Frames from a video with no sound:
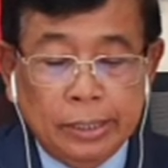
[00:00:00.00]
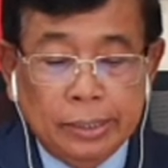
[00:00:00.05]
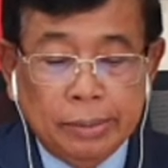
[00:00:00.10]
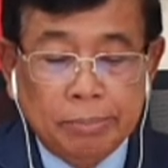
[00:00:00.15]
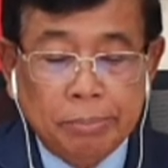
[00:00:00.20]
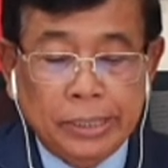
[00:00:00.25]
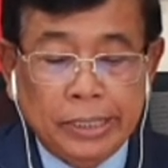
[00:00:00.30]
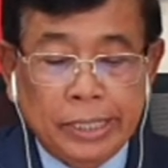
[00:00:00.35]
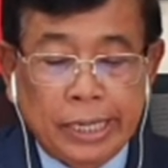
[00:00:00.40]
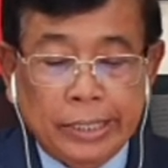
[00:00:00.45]

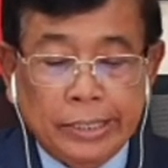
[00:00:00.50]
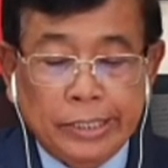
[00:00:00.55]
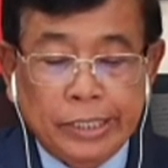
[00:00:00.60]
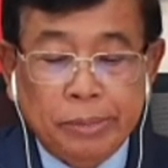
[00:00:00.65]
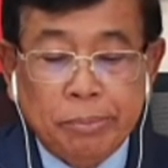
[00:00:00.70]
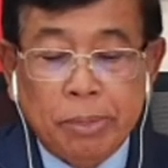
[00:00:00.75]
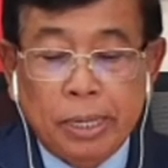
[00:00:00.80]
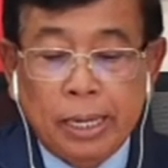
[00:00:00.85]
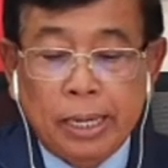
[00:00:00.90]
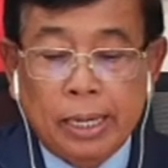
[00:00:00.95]

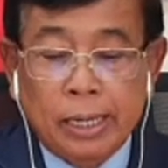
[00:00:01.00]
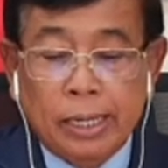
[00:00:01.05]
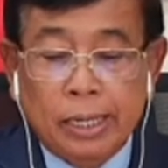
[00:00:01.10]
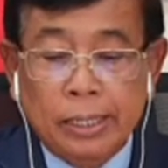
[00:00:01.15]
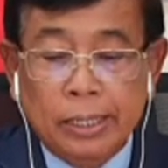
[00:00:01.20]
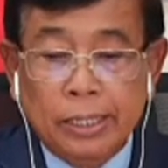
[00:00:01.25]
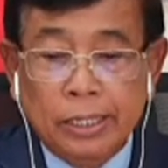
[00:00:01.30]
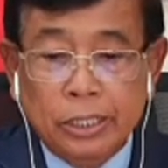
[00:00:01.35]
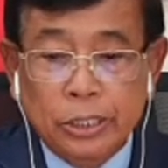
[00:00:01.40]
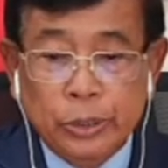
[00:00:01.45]
Biyanjima,
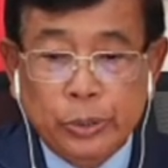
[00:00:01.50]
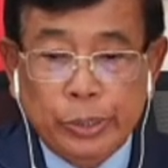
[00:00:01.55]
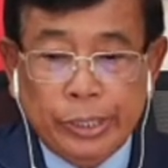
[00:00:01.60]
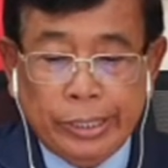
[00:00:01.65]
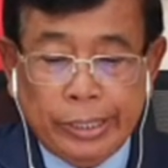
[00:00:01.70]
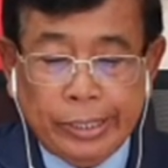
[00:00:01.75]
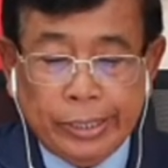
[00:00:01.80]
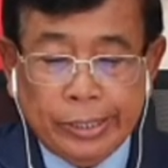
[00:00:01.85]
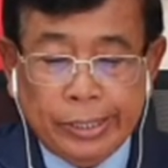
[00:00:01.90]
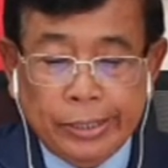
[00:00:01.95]

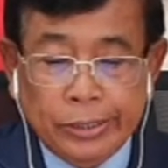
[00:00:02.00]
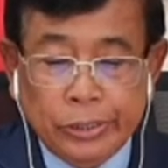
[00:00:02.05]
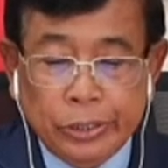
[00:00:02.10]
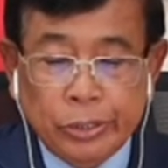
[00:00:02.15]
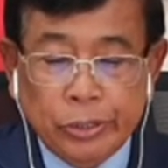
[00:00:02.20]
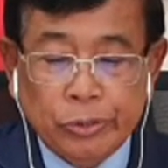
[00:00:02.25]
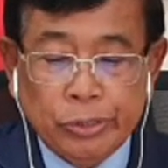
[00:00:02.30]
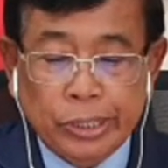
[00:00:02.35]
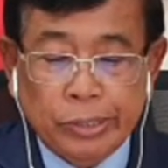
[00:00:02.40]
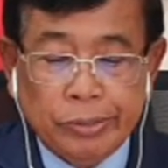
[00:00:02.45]
UNAIDS
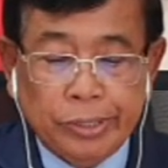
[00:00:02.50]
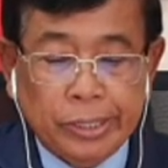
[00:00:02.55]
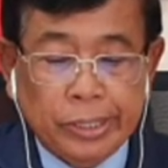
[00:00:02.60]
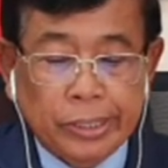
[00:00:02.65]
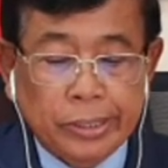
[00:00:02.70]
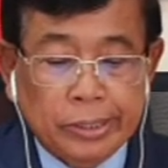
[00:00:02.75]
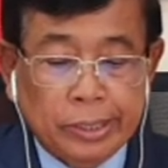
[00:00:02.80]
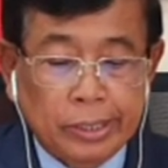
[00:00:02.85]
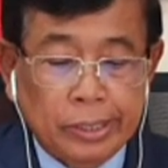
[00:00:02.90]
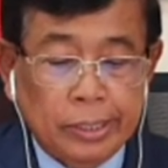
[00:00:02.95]
Executive
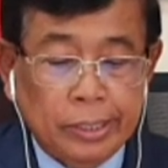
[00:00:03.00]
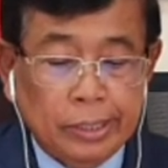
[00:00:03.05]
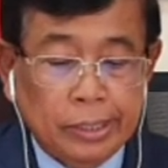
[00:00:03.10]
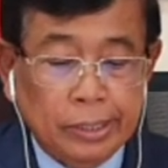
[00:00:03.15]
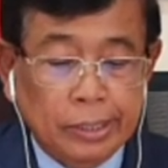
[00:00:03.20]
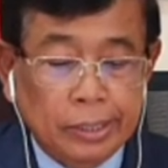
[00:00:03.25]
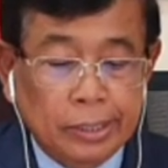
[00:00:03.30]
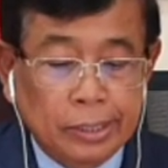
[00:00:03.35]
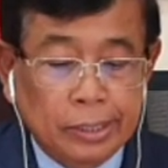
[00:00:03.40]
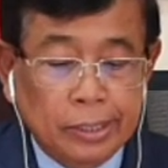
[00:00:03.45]
Director.
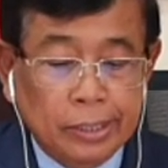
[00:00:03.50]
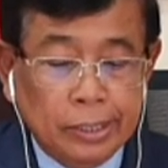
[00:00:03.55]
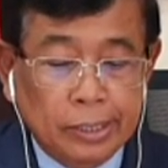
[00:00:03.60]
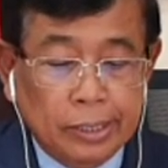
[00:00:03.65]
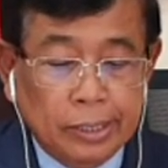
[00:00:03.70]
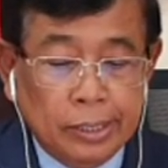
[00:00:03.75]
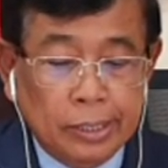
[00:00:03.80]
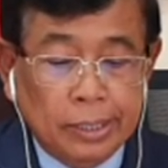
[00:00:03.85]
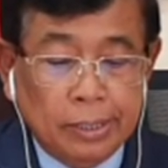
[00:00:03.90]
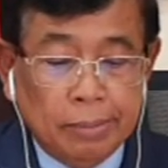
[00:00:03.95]

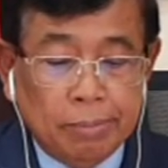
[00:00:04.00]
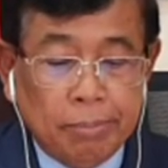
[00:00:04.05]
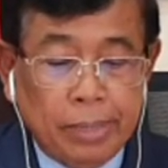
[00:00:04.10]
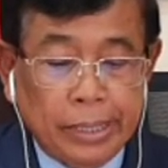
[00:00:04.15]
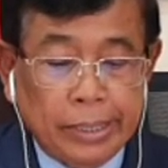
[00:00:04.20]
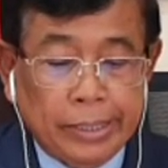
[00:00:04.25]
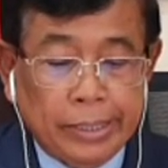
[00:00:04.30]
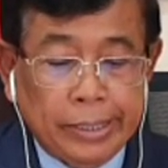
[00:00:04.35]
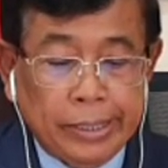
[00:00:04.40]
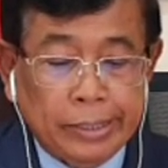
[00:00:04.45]

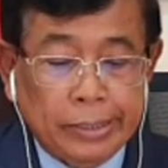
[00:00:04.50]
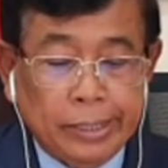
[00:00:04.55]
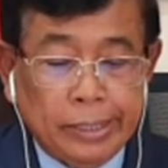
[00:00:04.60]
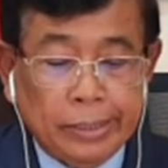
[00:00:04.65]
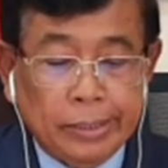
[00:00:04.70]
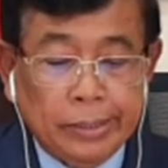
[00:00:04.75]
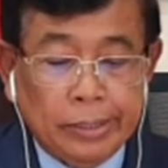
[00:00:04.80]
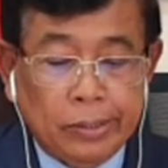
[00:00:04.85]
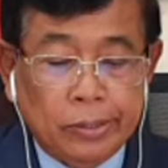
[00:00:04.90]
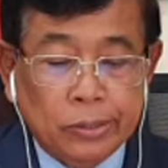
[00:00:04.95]
My
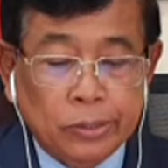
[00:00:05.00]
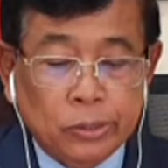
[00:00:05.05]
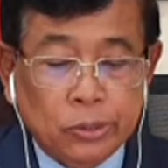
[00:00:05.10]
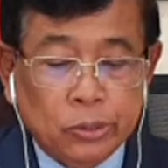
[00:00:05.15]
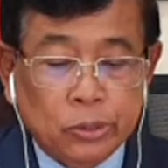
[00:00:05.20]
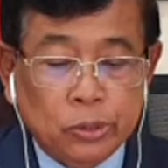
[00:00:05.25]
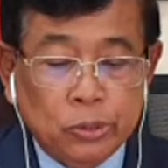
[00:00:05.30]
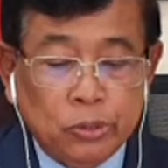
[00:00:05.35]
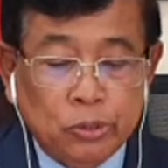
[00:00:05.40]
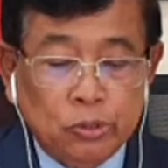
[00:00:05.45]
greeting
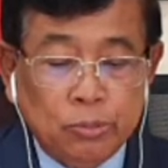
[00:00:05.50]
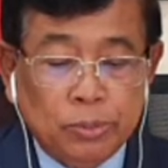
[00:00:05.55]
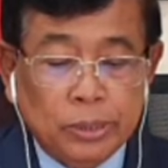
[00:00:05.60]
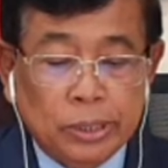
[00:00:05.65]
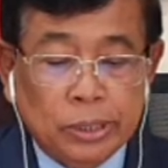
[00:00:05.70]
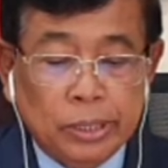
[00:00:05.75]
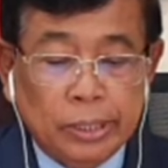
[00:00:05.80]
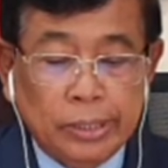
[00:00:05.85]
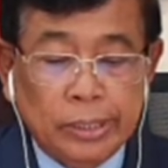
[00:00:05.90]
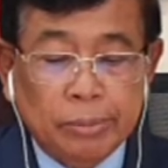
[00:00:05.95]
also to
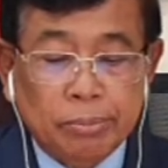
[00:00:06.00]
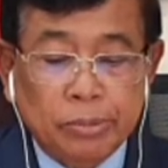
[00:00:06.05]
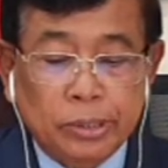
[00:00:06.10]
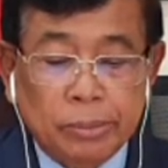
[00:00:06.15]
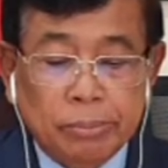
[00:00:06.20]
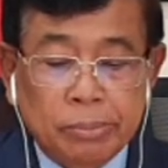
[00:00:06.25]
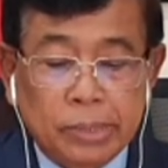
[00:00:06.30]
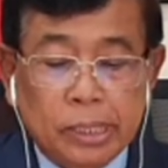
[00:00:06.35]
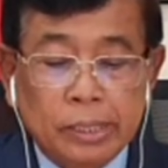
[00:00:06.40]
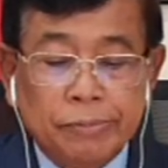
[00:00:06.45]
Mr.
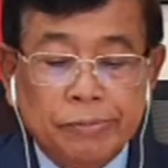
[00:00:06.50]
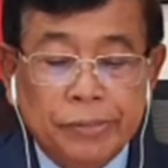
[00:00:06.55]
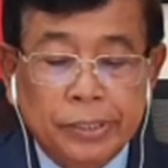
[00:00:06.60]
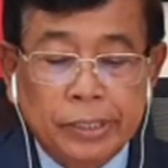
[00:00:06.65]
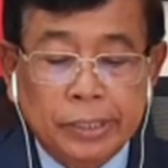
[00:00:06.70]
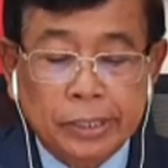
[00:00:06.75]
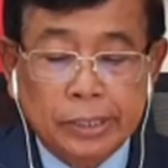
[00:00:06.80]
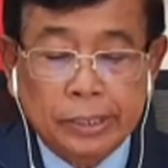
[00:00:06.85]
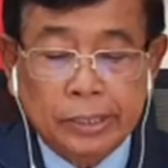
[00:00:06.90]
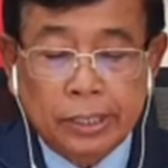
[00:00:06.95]
Eamon
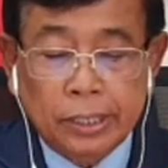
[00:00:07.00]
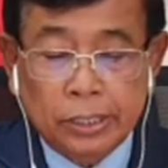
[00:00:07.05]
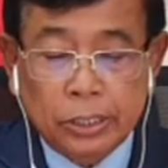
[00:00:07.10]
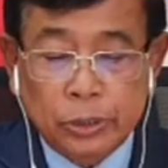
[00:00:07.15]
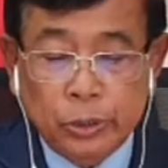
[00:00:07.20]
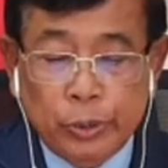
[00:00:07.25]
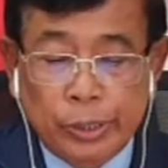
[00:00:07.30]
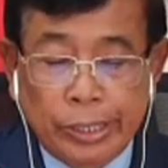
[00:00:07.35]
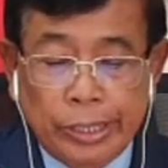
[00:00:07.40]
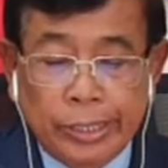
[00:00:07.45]
Murphy,
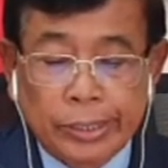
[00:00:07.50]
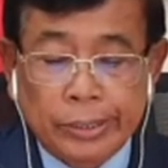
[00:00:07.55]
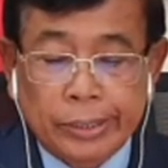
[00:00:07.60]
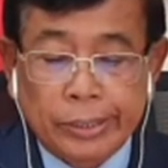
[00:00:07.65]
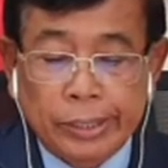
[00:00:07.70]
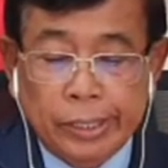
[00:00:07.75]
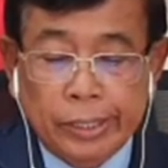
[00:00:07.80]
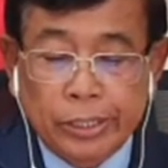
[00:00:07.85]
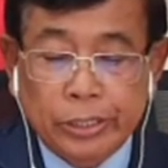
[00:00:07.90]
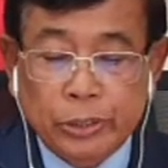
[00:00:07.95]

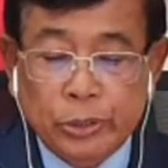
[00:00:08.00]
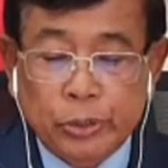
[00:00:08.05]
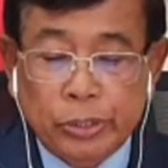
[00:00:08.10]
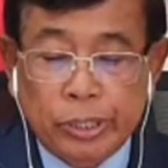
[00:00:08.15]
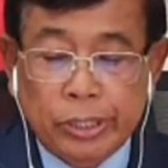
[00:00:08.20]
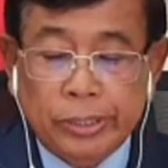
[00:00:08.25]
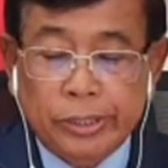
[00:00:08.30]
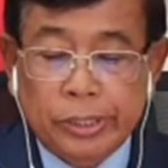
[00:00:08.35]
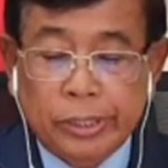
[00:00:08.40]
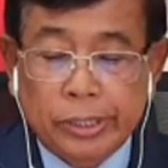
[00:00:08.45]
UNAIDS
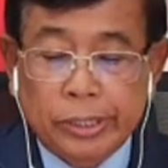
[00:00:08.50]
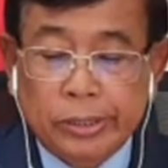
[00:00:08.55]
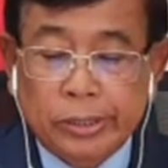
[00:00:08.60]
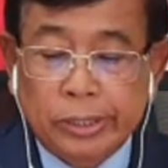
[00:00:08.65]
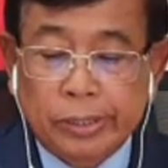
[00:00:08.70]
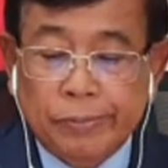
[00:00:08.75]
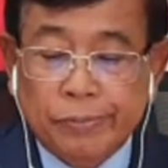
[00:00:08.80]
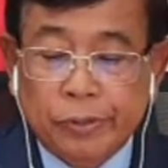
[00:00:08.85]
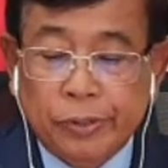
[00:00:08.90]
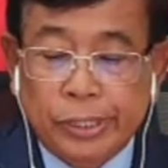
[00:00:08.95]
Regional
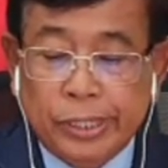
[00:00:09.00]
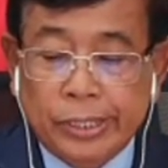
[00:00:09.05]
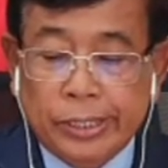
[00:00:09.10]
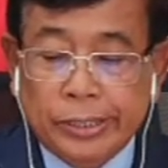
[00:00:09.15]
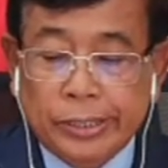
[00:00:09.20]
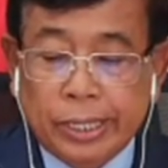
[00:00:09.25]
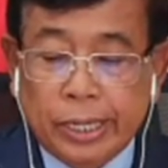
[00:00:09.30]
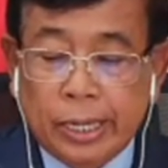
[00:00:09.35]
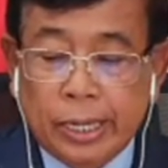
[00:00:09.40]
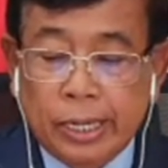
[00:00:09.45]
Director for
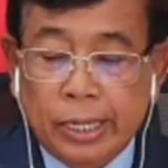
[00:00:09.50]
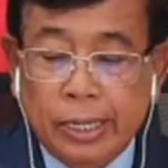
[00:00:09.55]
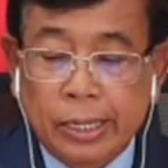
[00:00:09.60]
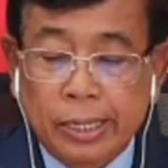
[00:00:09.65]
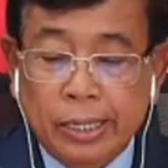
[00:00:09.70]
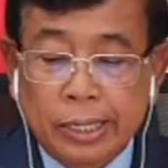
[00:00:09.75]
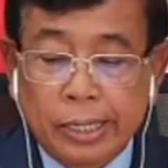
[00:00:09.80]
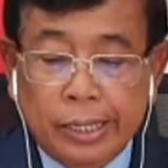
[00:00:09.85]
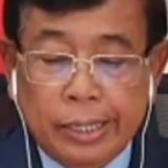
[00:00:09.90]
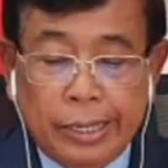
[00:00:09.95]
Asia
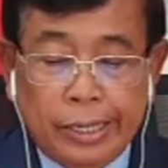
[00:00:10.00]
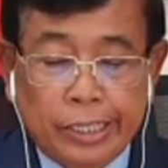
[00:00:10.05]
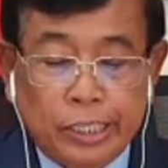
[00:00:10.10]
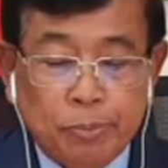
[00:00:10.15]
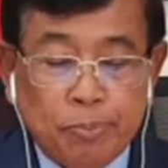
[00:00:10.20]
and the